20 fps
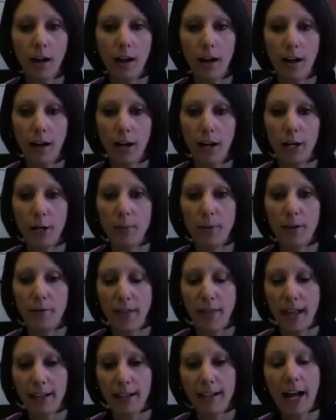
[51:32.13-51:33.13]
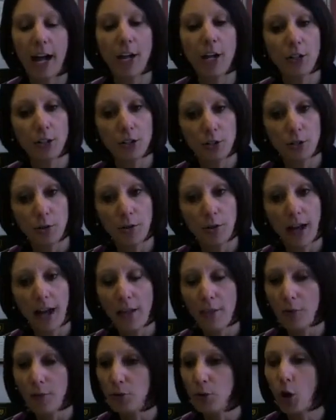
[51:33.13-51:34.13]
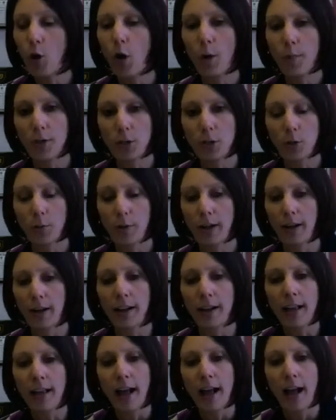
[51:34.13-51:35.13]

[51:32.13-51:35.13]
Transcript: Um, if they allow you to do that, there's no harm in doing it.